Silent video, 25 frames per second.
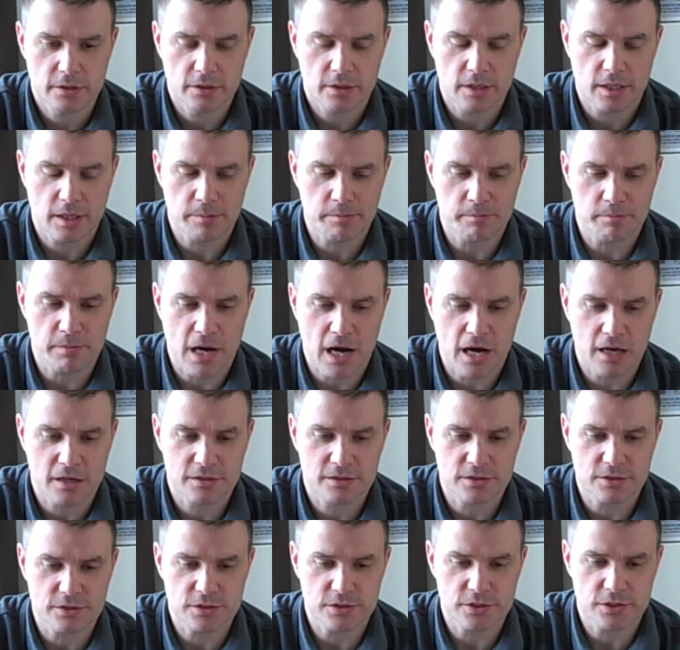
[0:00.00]
I'm mocked
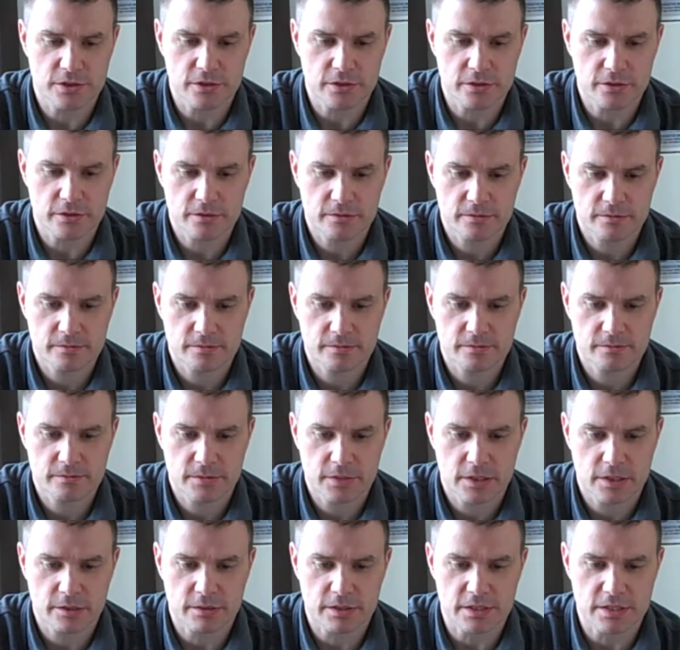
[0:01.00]
and jeered.
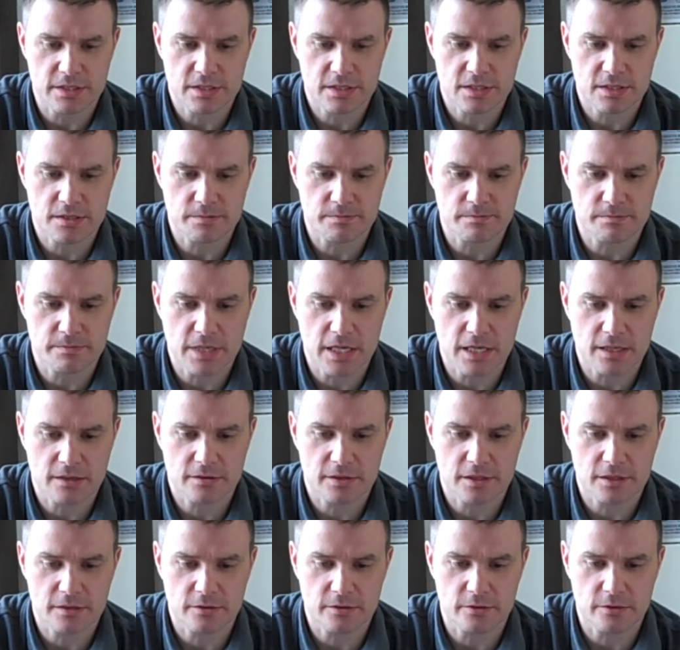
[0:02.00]
I want to smack
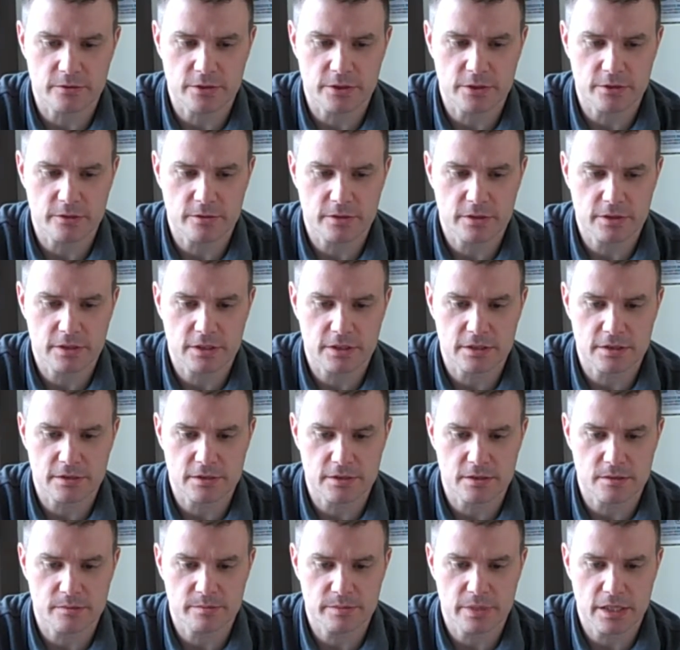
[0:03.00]
that dirty old cunt
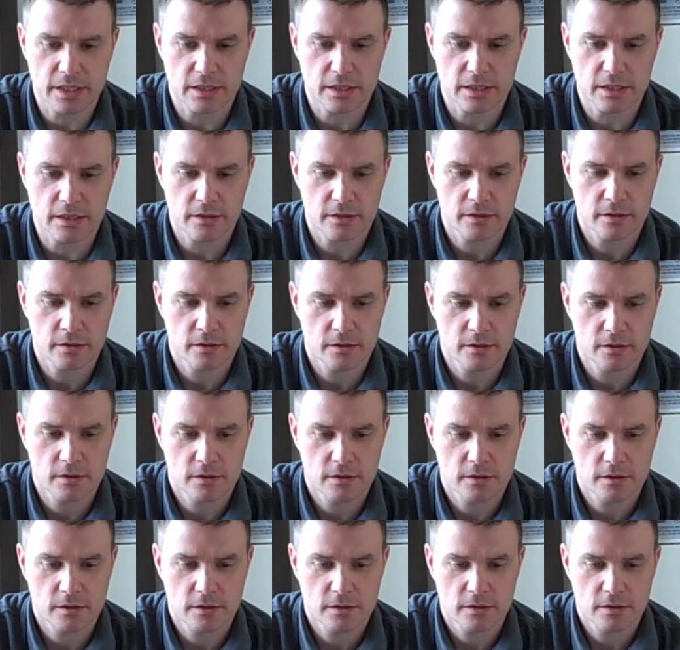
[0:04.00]
so bad.
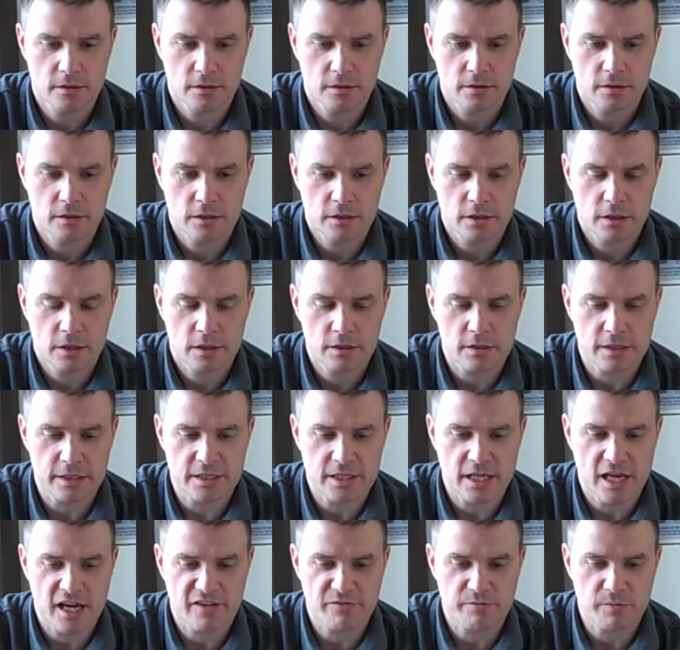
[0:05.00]
Collect
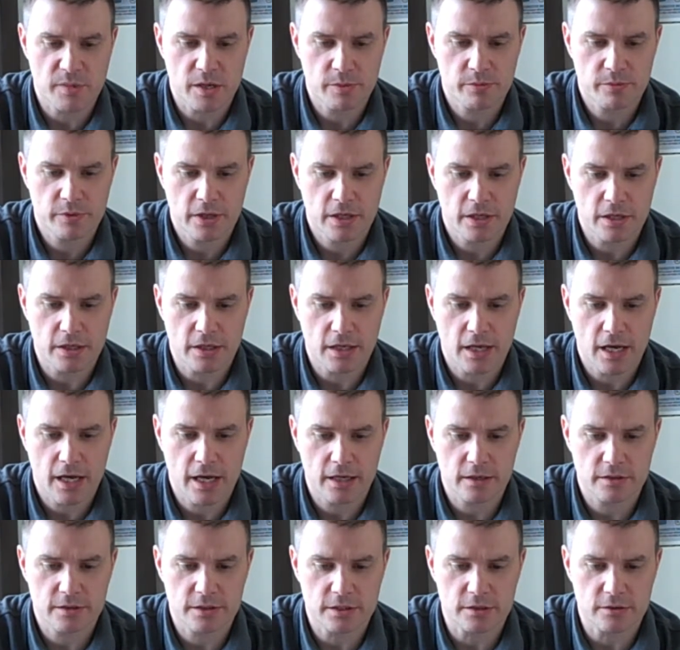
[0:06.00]
half my pay and
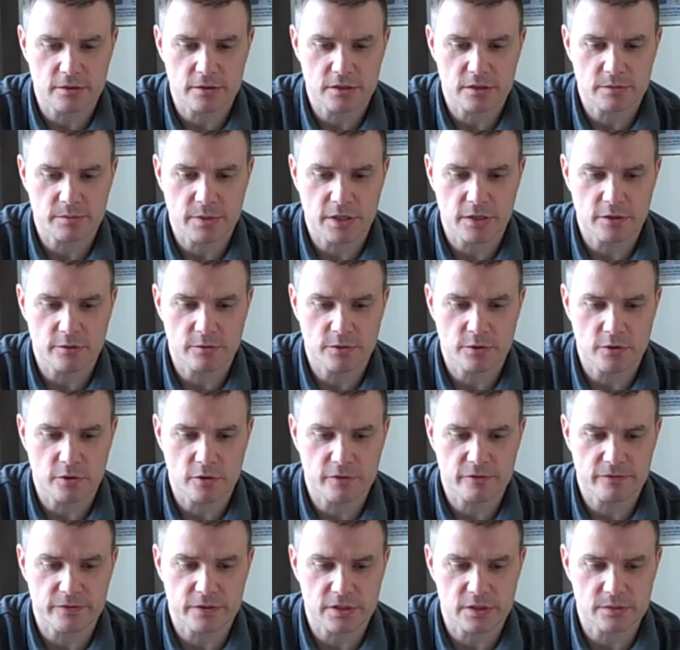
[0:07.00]
hightail it to my new
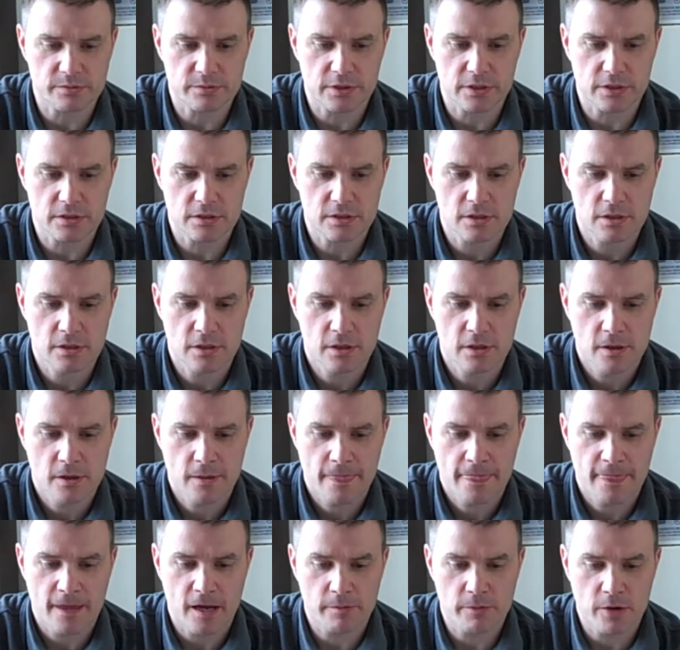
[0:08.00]
girlfriend's place.
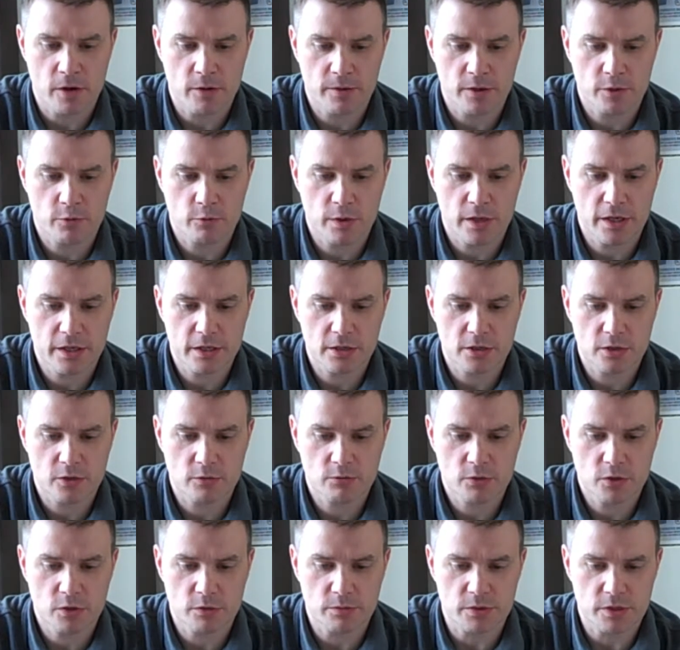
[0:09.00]
I'm already waiting in her
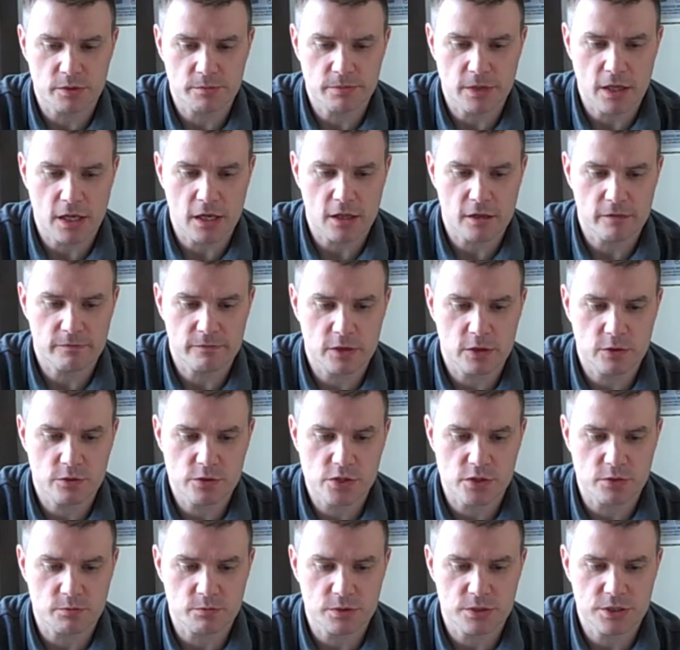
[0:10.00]
room with a bottle of
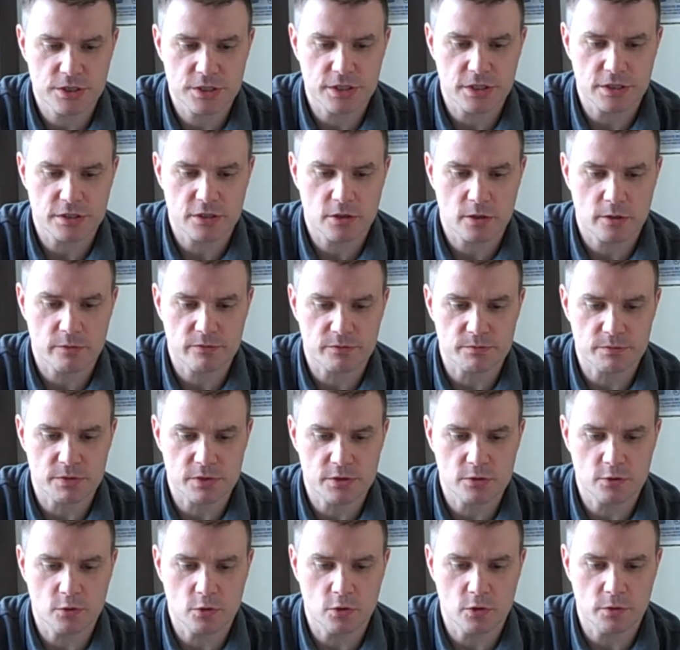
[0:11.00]
lotion when she gets home from
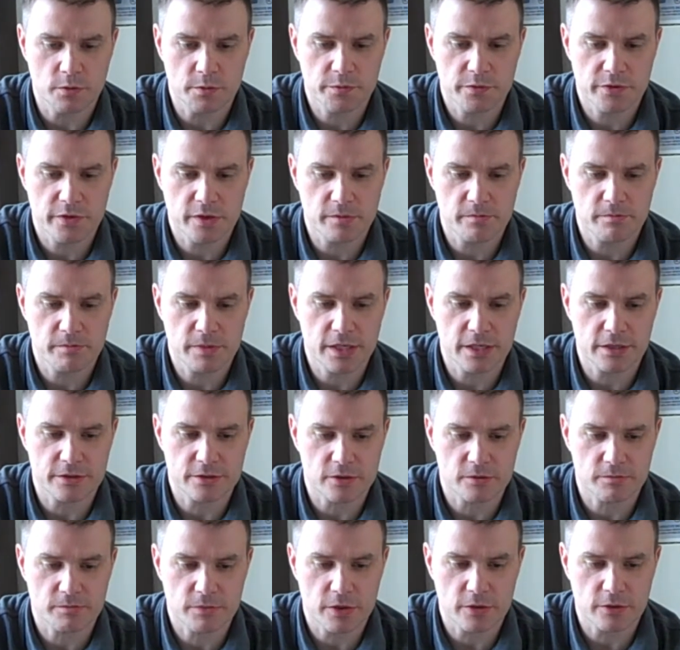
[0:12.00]
school. Within minutes,
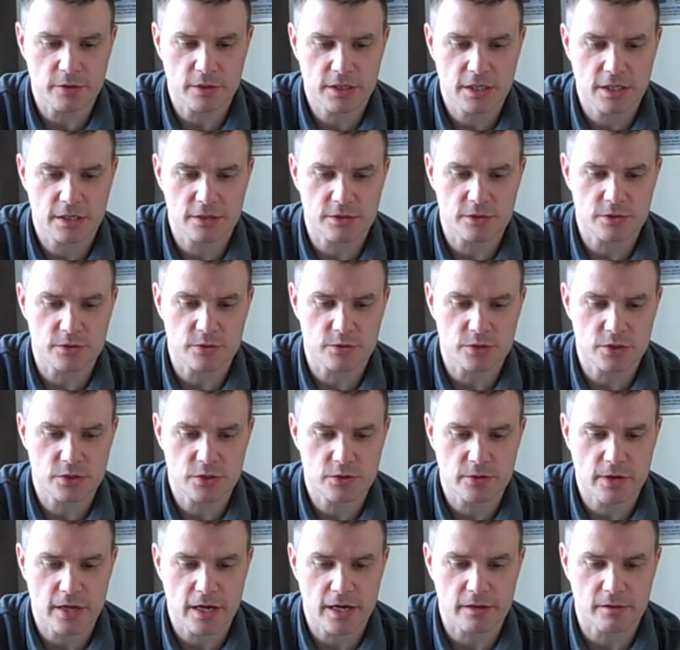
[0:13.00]
her mother catches her
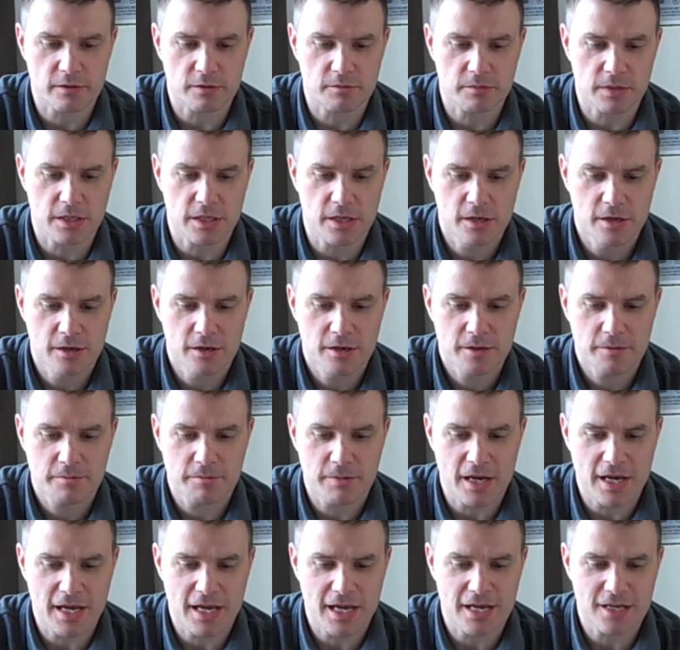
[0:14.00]
straddling me,
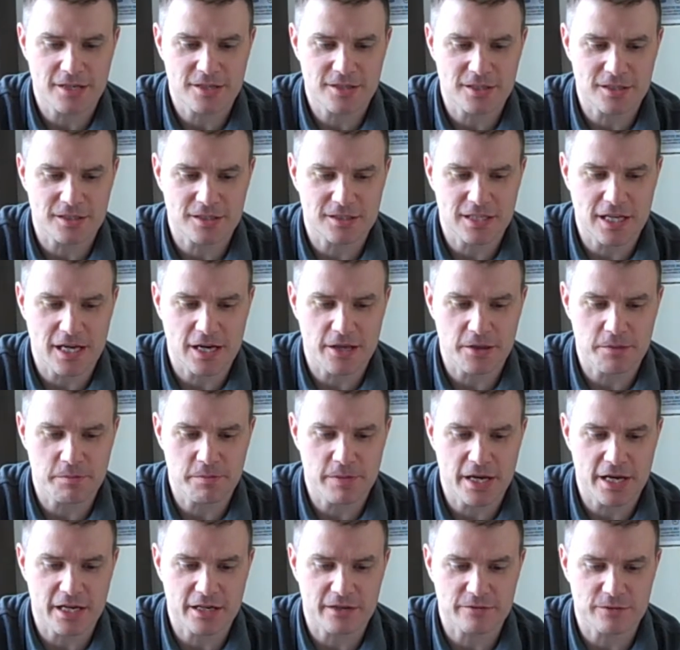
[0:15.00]
my hand tucked down the
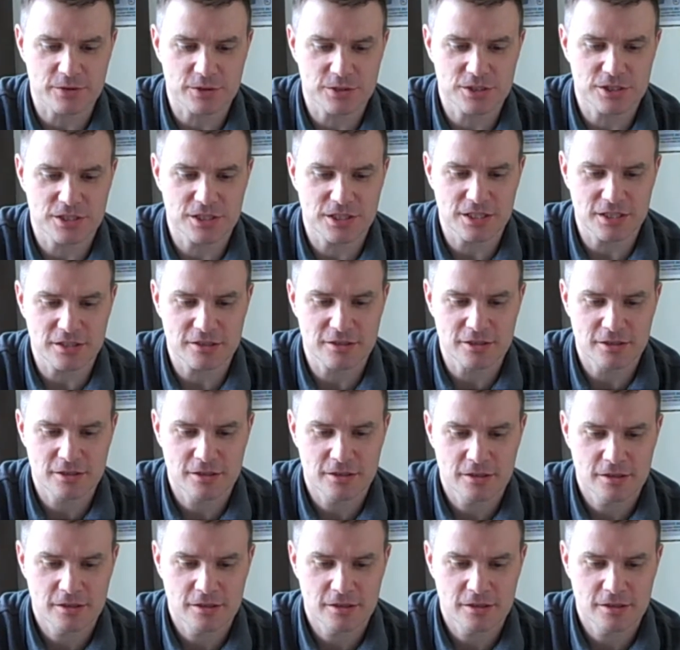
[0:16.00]
back of her jeans.